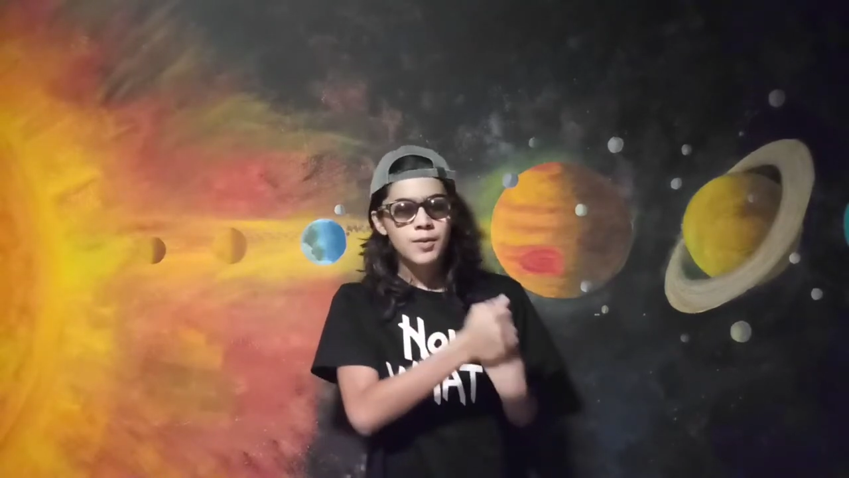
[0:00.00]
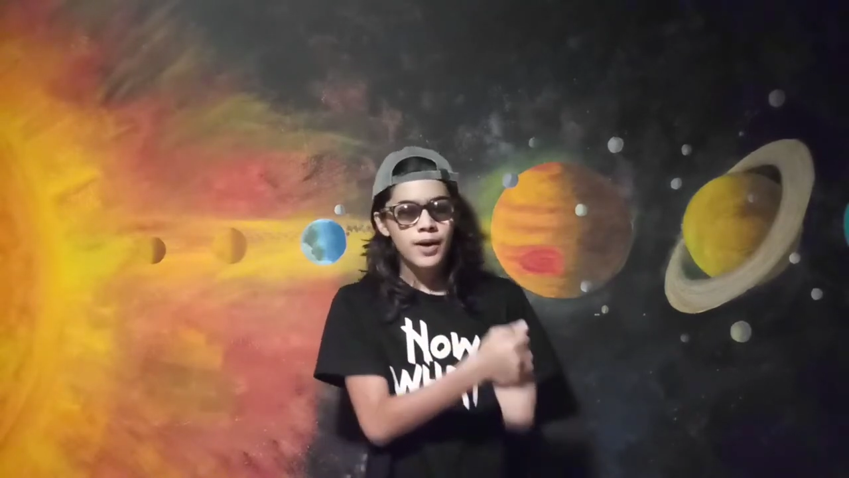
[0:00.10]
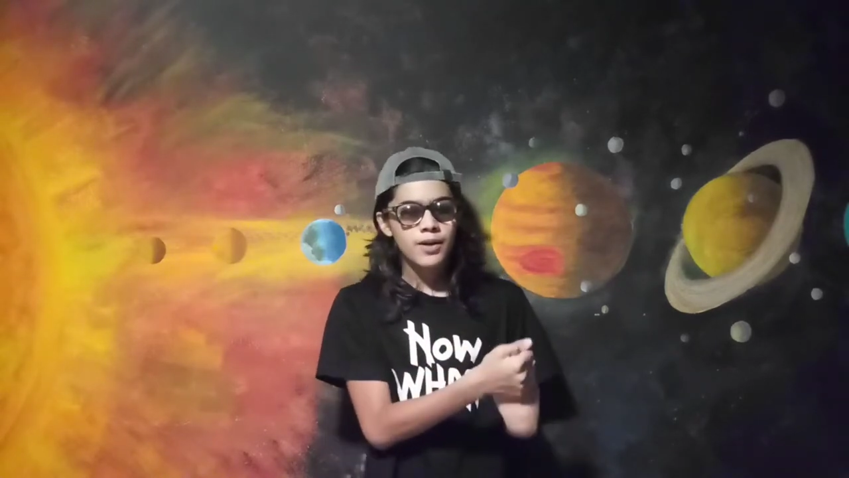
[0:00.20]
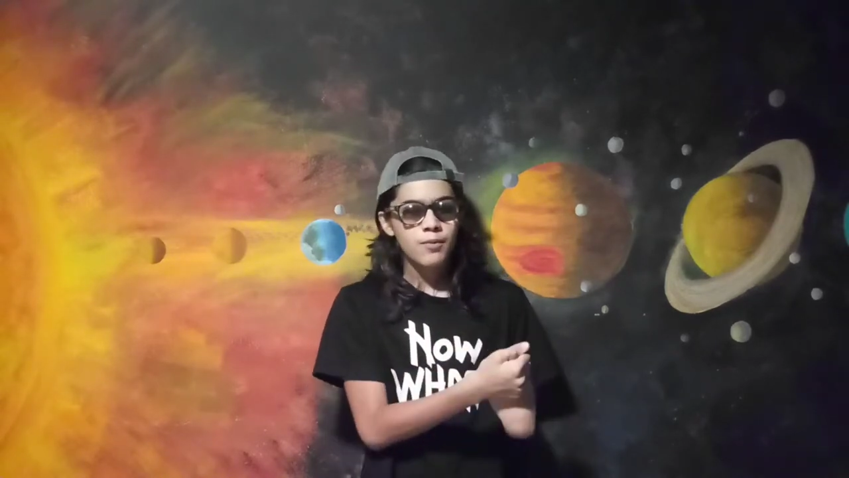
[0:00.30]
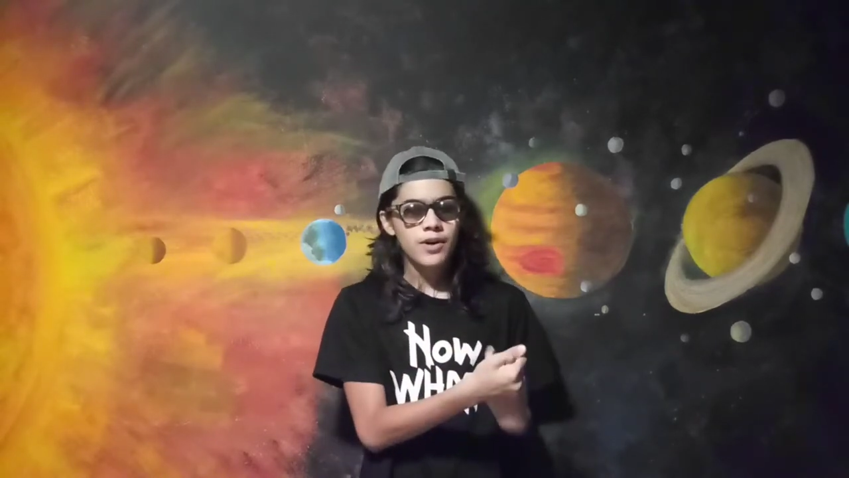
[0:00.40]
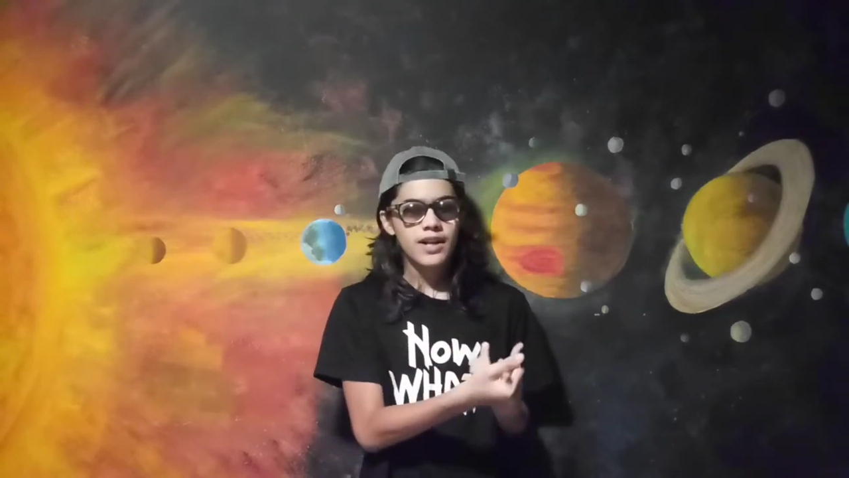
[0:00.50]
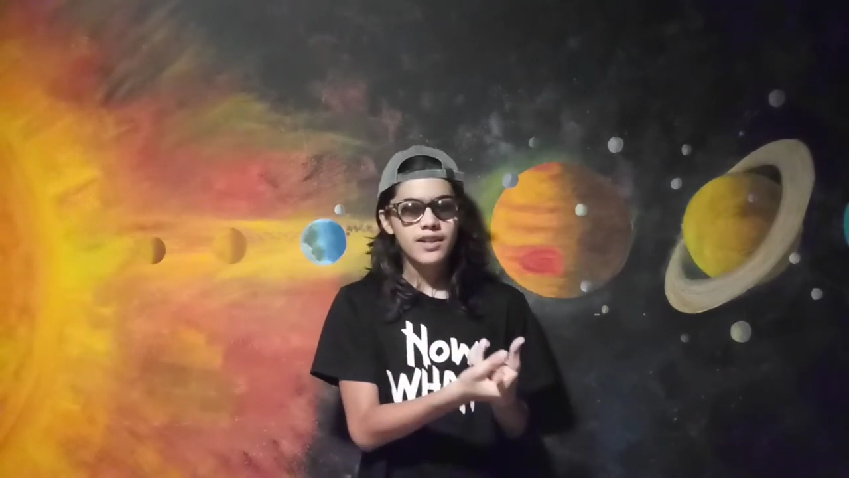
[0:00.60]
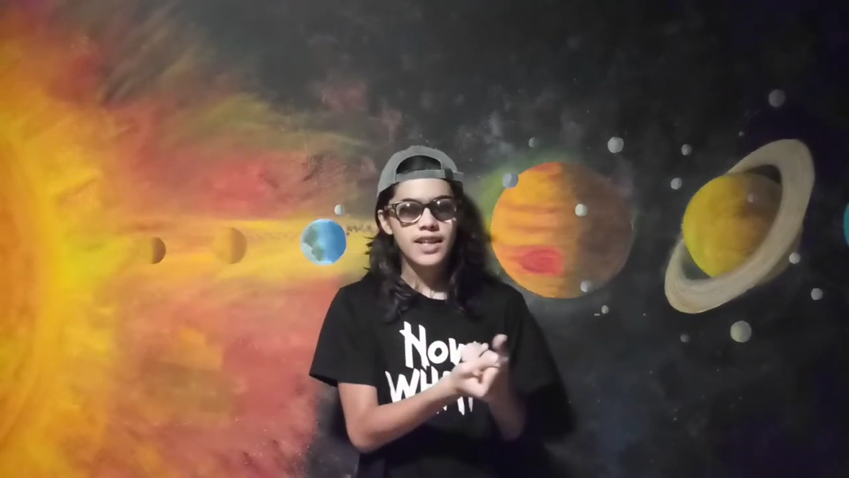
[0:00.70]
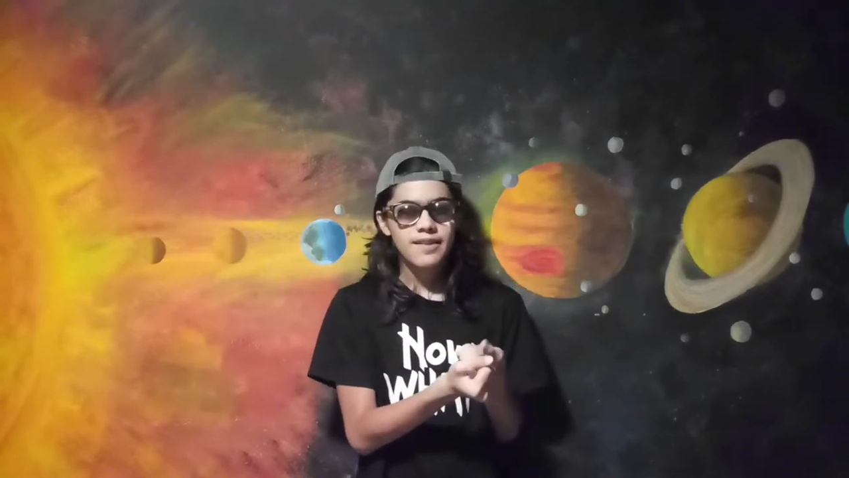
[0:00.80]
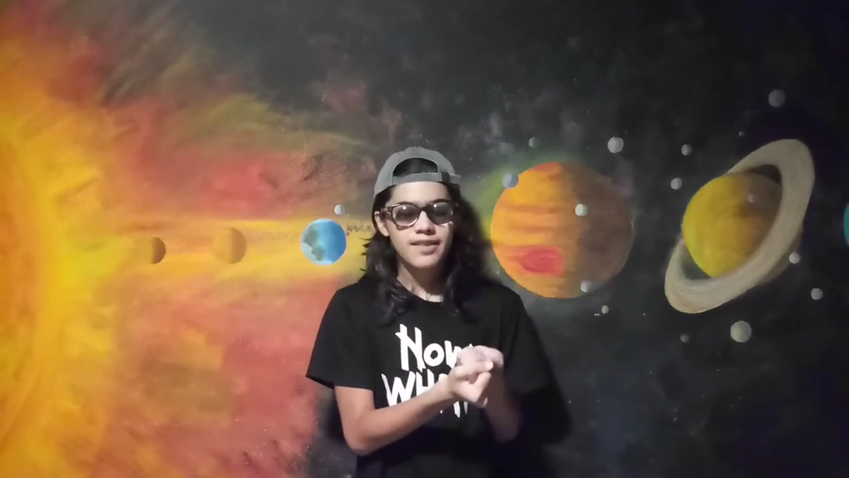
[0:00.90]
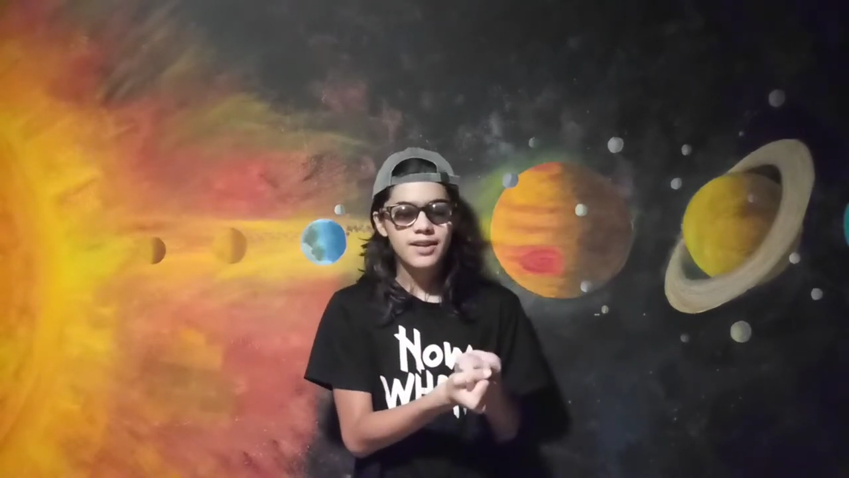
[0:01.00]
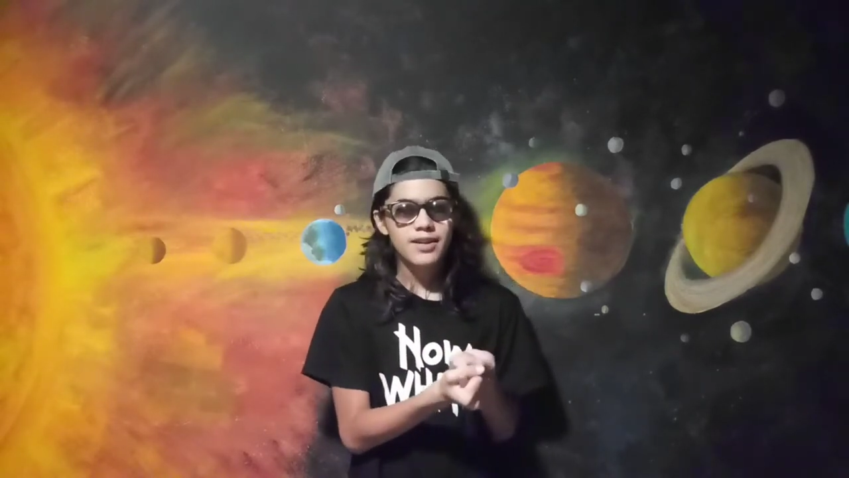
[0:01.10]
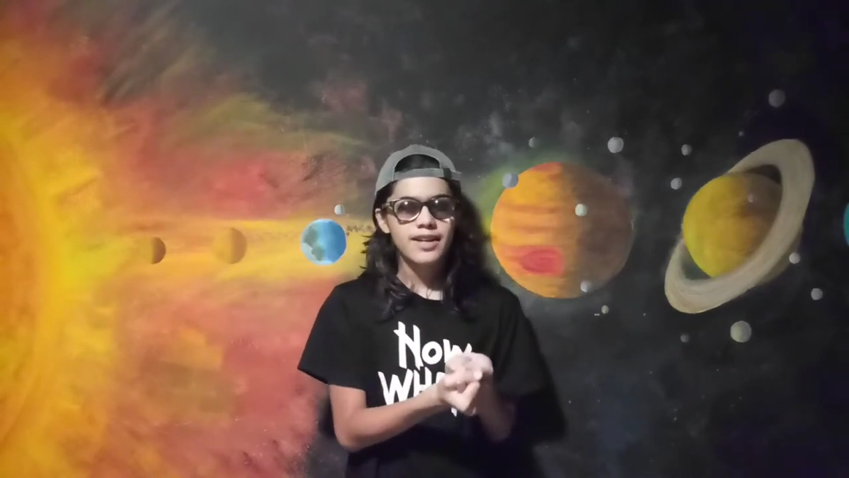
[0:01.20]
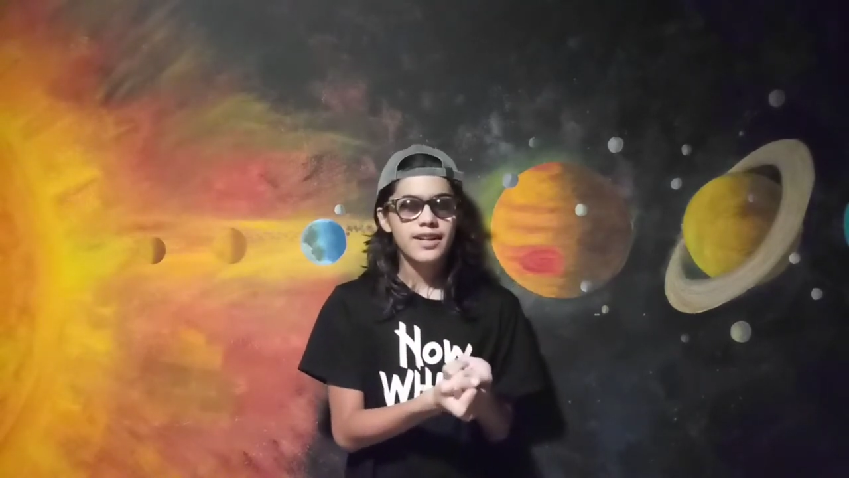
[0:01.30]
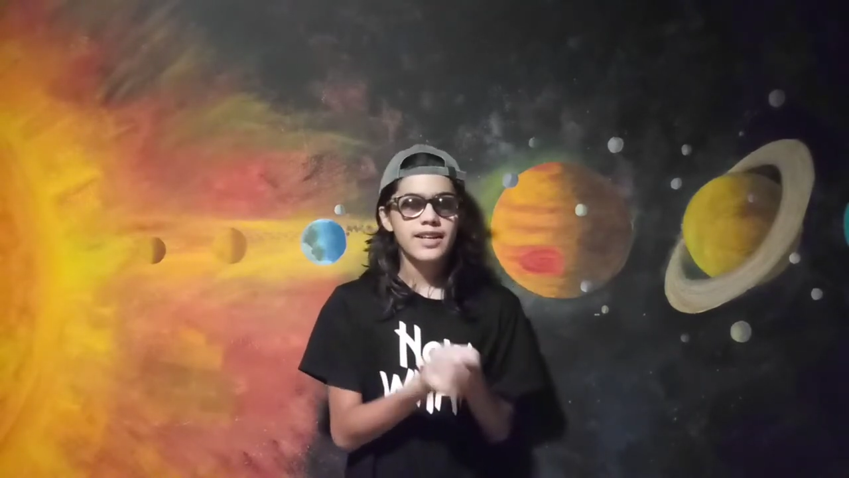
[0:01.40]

I don't want to leave the United